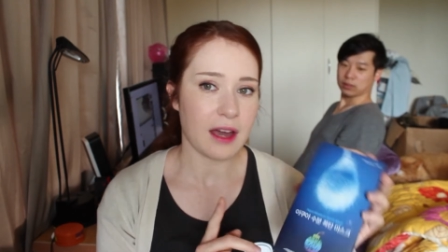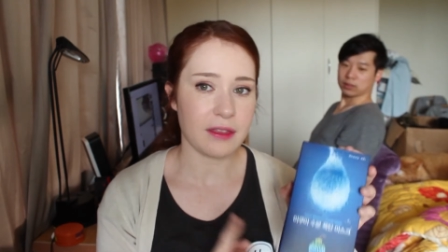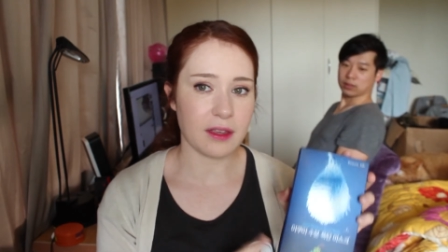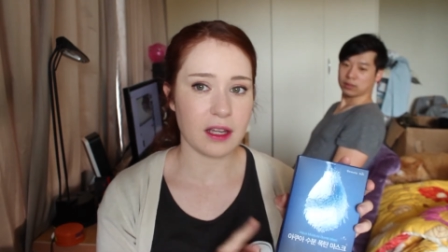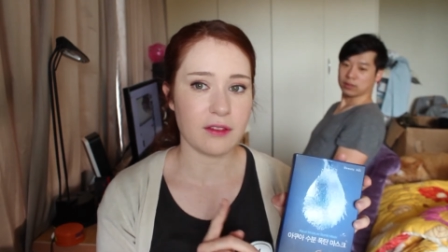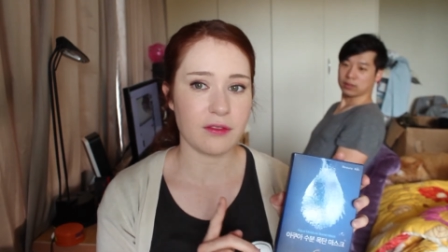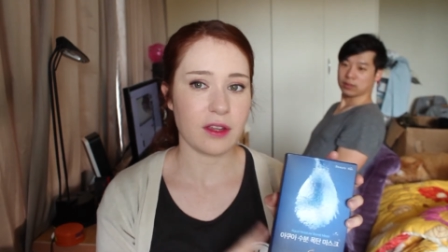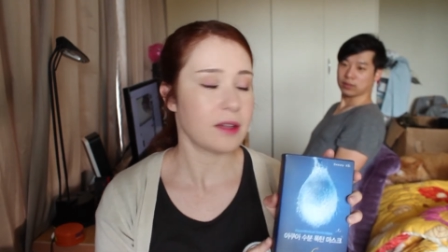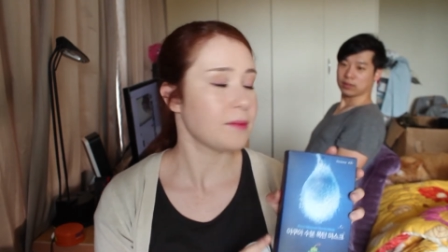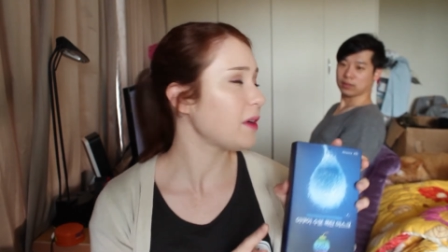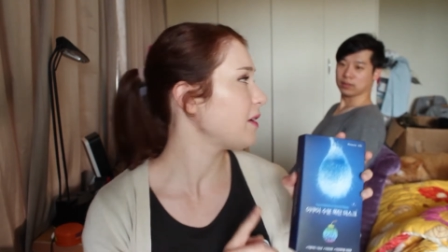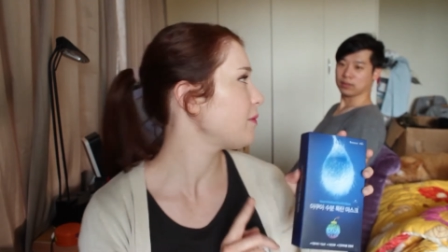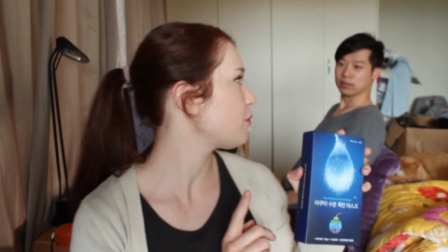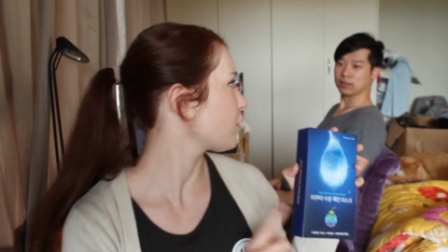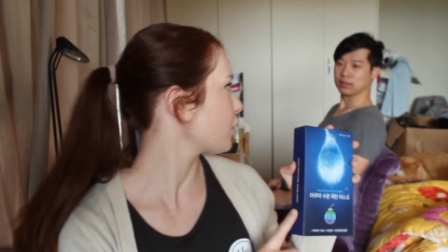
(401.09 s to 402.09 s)
I think if they
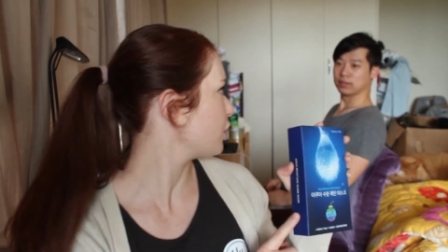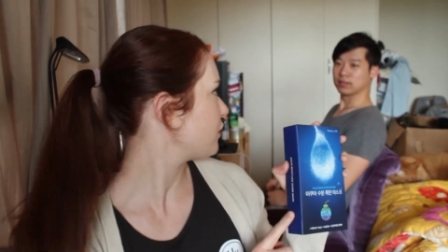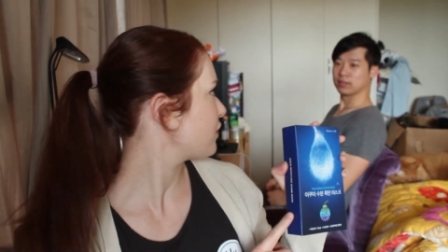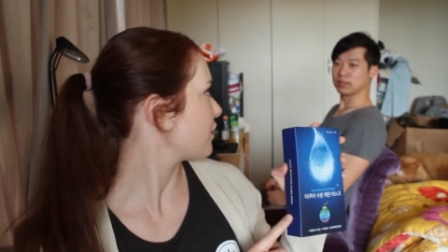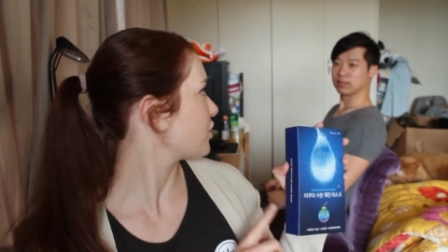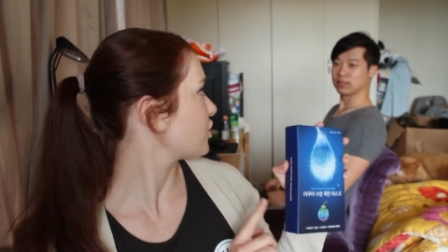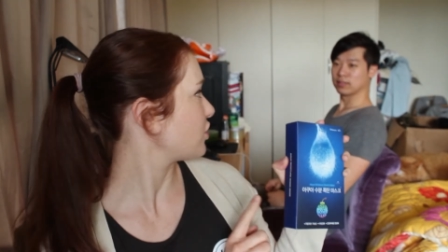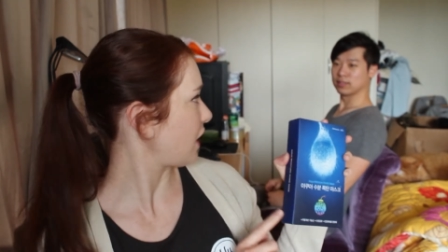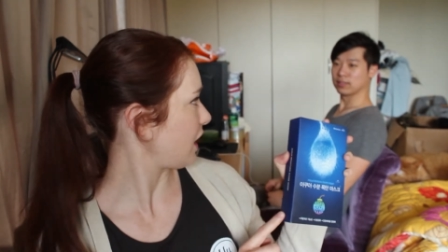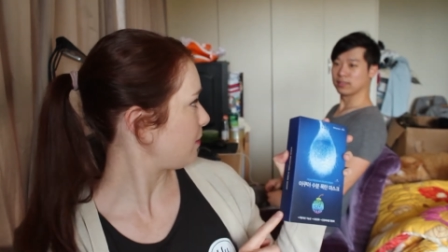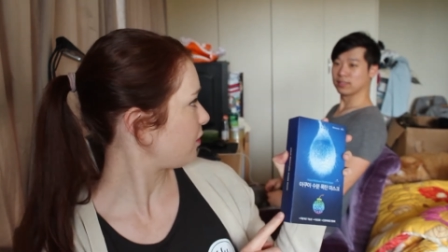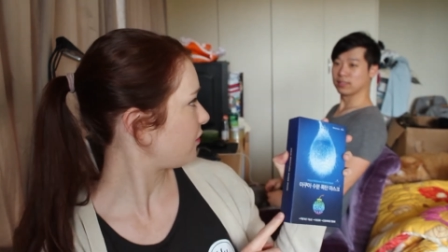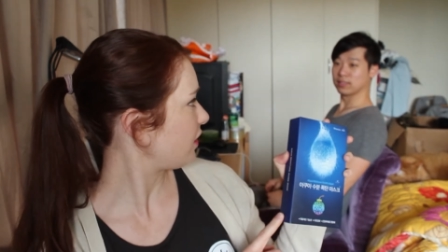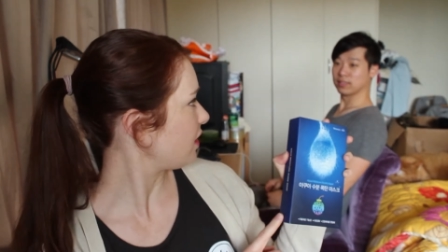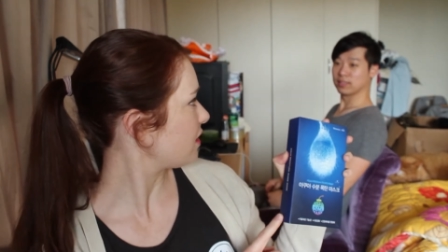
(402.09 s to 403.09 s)
improved the
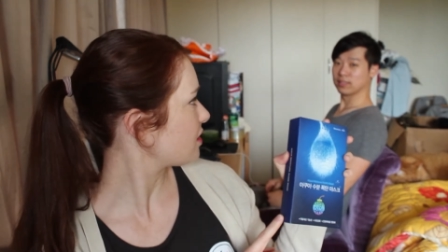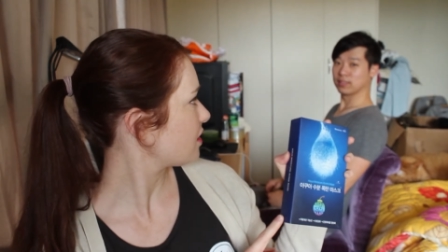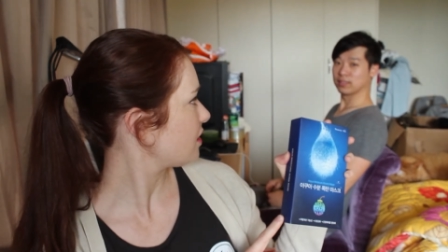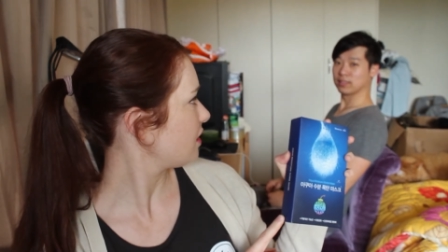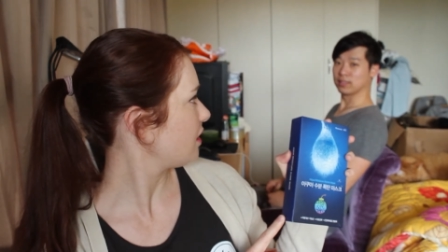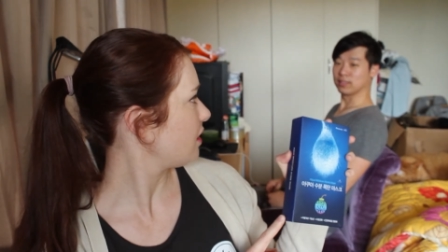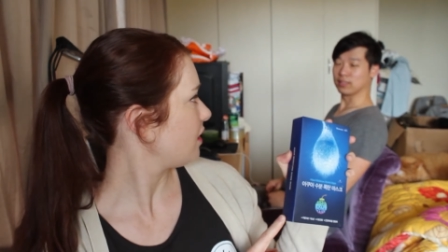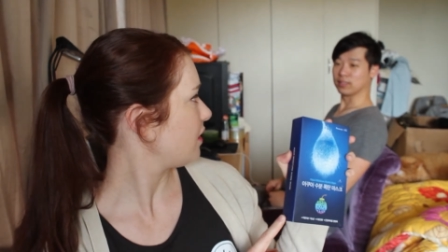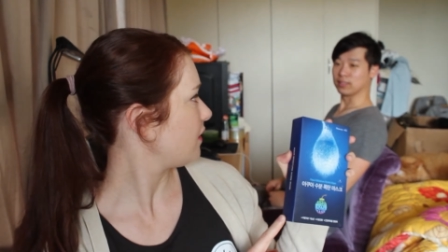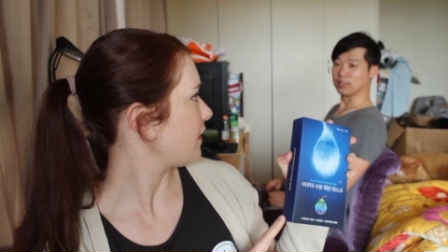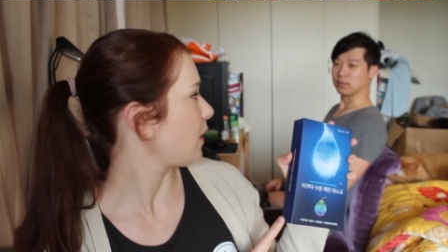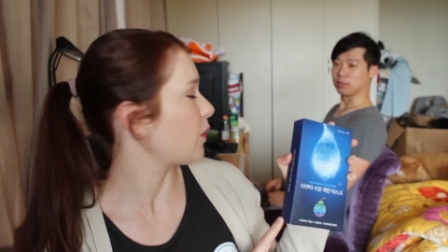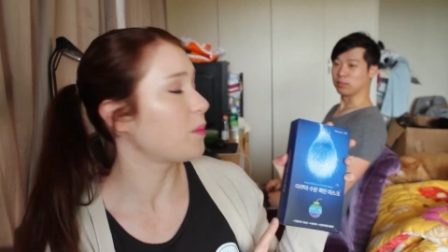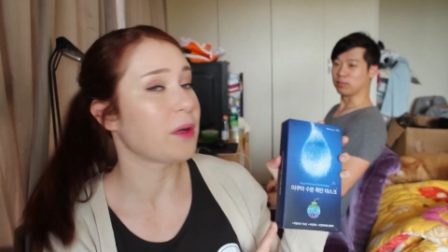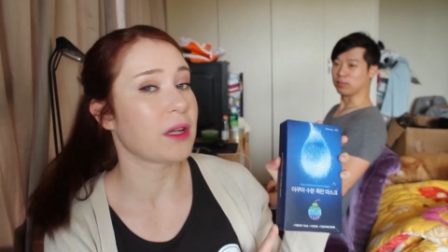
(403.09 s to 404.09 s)
shape of it,
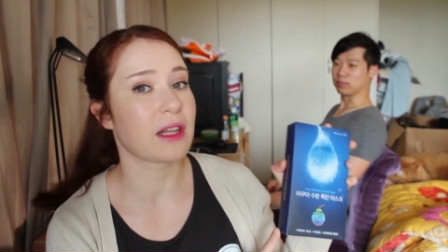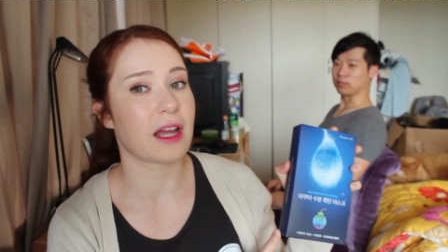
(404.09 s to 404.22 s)
that would be